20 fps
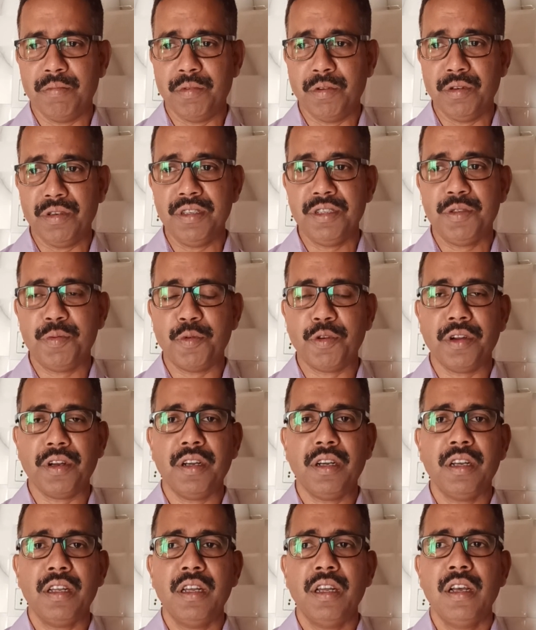bonus
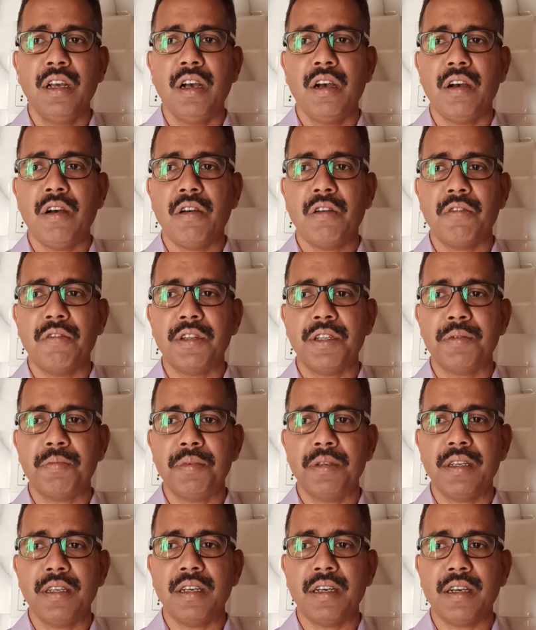point, always
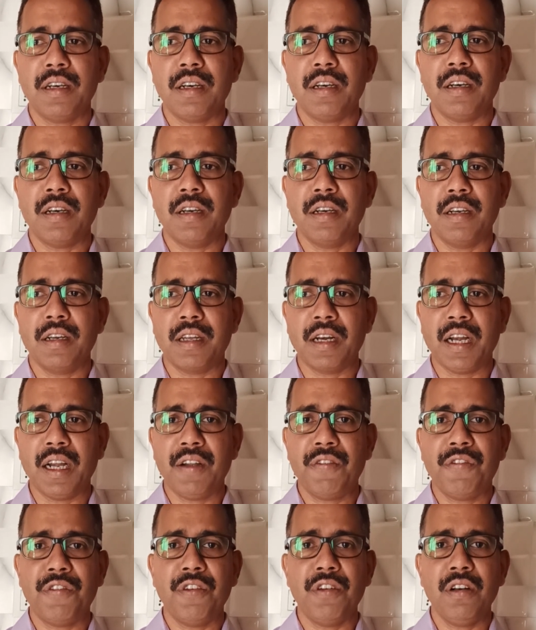be
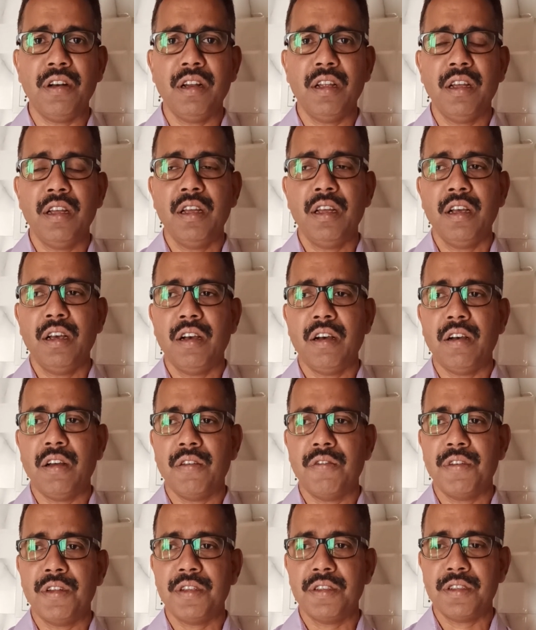grateful.
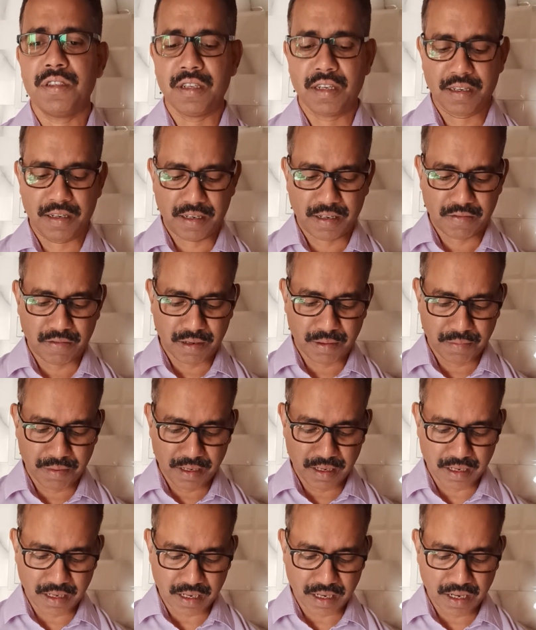Always, it will
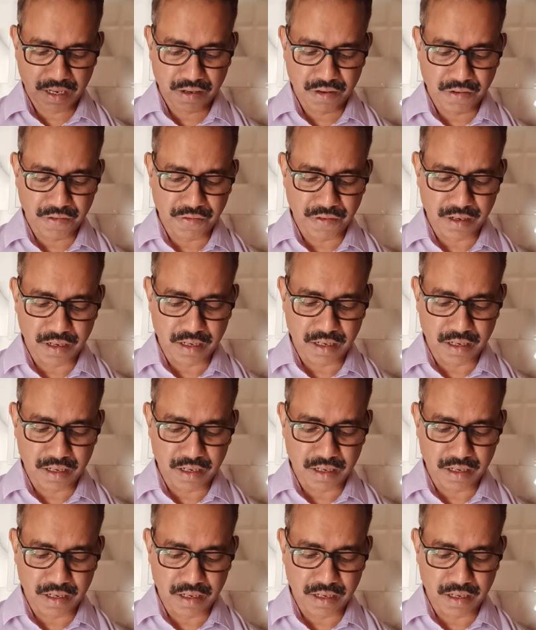be a kind of